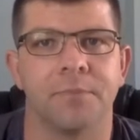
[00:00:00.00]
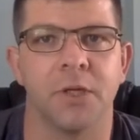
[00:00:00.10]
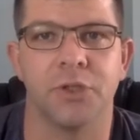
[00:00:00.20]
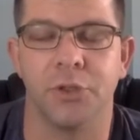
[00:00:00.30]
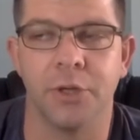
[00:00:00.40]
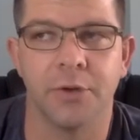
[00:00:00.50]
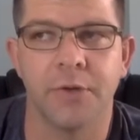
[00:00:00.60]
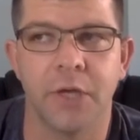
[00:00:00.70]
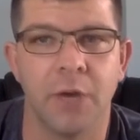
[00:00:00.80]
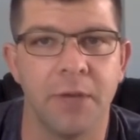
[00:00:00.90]
2 years
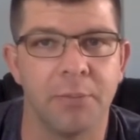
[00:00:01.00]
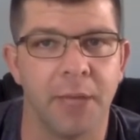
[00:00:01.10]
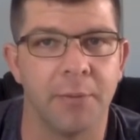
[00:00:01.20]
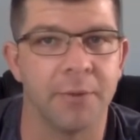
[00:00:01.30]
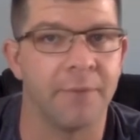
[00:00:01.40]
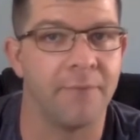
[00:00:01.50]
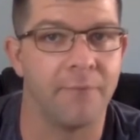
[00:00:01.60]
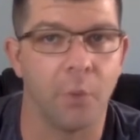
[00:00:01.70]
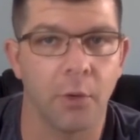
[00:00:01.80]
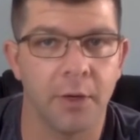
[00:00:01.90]
ago, he played with
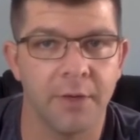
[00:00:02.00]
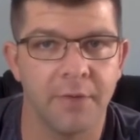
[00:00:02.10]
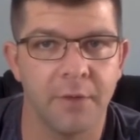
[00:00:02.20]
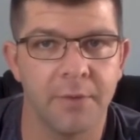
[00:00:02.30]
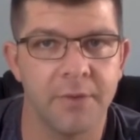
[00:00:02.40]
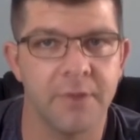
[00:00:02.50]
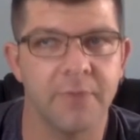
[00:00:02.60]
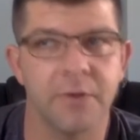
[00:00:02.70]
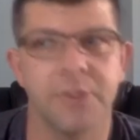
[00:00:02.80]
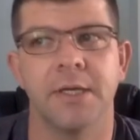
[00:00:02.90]
4 NFL
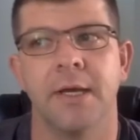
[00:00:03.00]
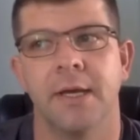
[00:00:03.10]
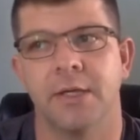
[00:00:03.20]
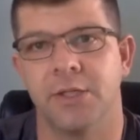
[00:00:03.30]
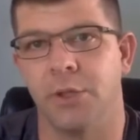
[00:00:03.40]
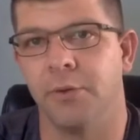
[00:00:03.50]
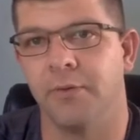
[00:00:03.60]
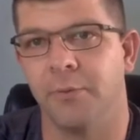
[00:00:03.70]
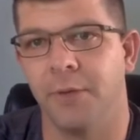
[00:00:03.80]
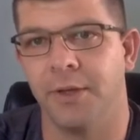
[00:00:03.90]
receivers. 2 of
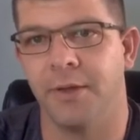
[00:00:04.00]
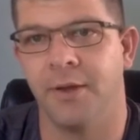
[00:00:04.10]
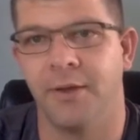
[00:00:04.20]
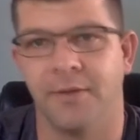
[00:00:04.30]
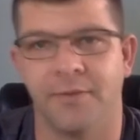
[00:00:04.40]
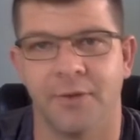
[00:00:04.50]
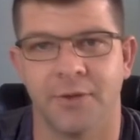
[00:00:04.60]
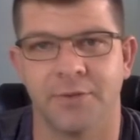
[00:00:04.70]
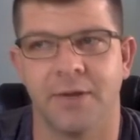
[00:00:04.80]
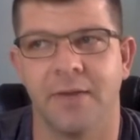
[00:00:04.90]
them went in the
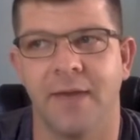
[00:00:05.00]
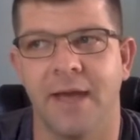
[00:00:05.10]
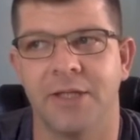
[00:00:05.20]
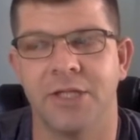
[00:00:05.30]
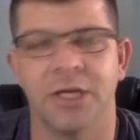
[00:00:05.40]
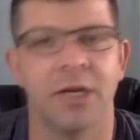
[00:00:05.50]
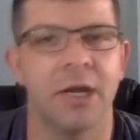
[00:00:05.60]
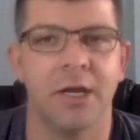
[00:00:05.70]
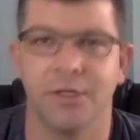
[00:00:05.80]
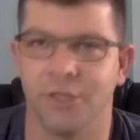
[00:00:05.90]
first round last year.
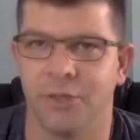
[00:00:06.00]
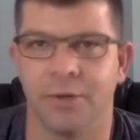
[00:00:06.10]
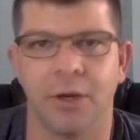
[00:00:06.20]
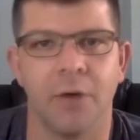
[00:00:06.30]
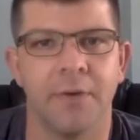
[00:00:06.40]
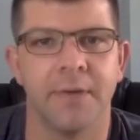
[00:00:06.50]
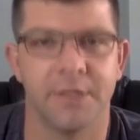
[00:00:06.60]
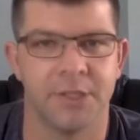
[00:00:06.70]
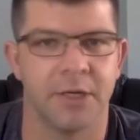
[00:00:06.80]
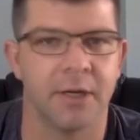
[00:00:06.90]
2 are going
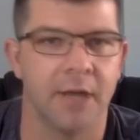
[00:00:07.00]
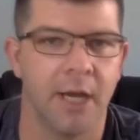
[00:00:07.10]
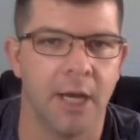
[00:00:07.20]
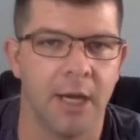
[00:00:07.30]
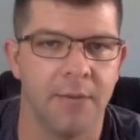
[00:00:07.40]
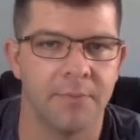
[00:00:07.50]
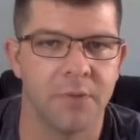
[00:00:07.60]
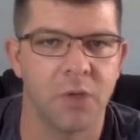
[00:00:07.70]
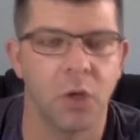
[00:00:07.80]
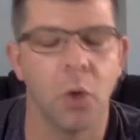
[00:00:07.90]
this year.
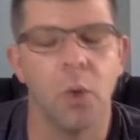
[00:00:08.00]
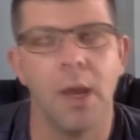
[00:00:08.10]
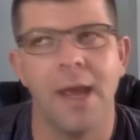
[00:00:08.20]
So,